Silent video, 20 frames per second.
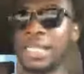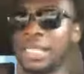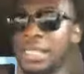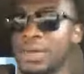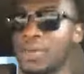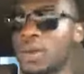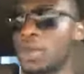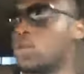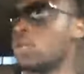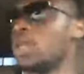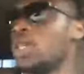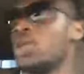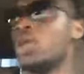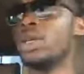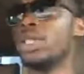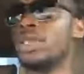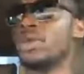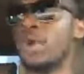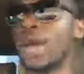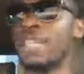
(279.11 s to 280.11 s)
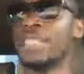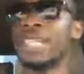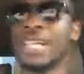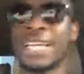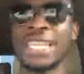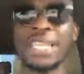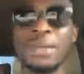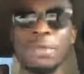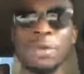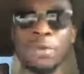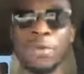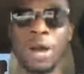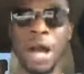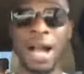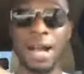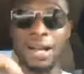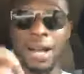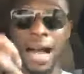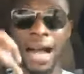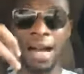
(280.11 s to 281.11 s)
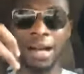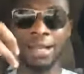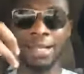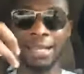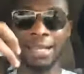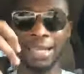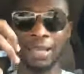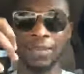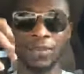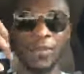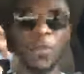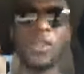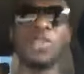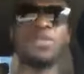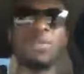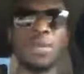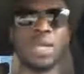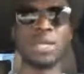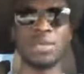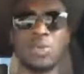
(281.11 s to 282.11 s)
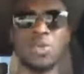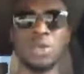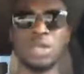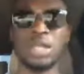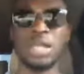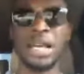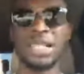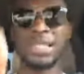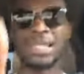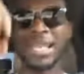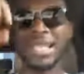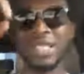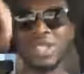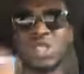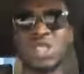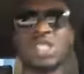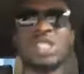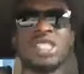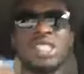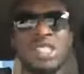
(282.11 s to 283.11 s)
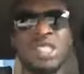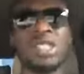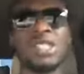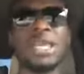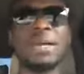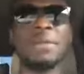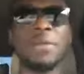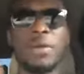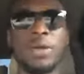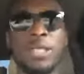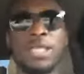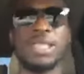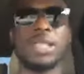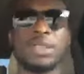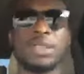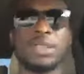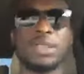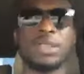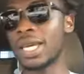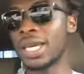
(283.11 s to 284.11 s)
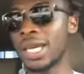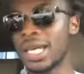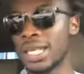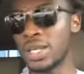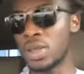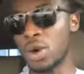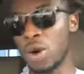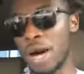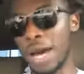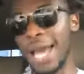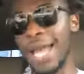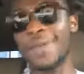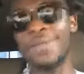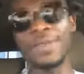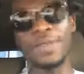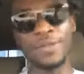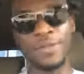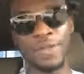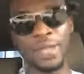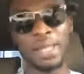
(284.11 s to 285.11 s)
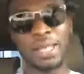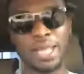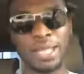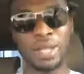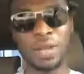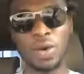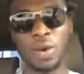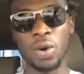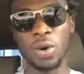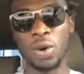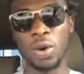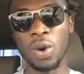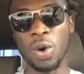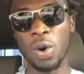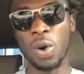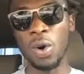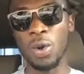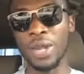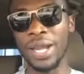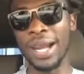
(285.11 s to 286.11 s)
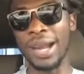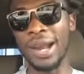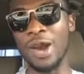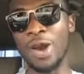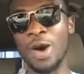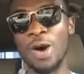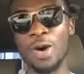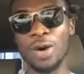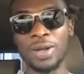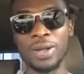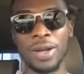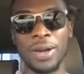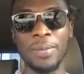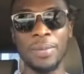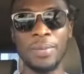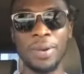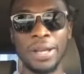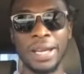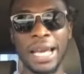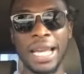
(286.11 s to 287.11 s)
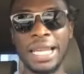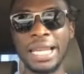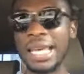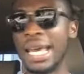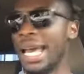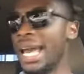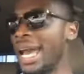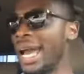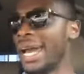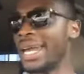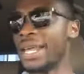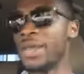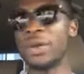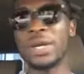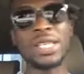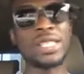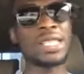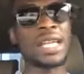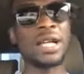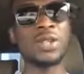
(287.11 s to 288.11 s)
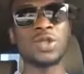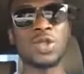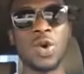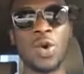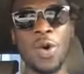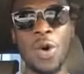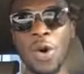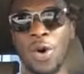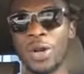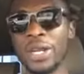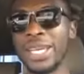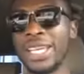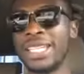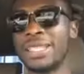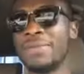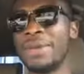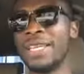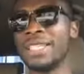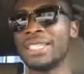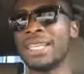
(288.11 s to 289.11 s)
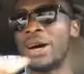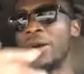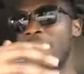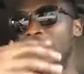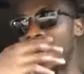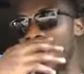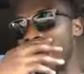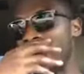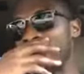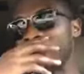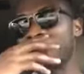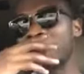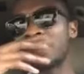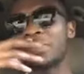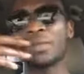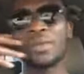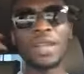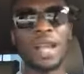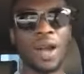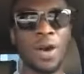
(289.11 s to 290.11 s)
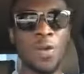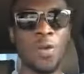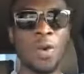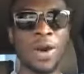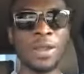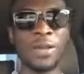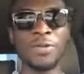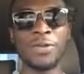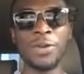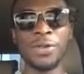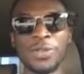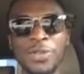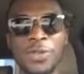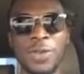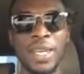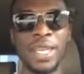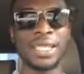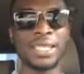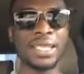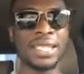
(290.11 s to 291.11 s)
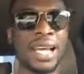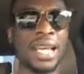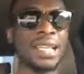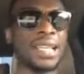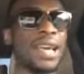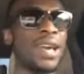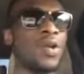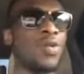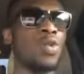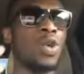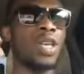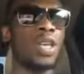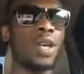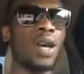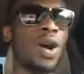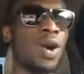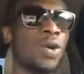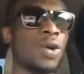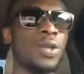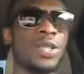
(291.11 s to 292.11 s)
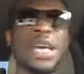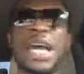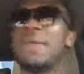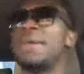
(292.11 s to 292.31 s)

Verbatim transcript: is what we do in RISE Academy. That's the first thing we do. I start teaching everybody at your health and fitness goal on a long-term play. And I know it sounds corny, it may sound like one of those things that we hear all the time,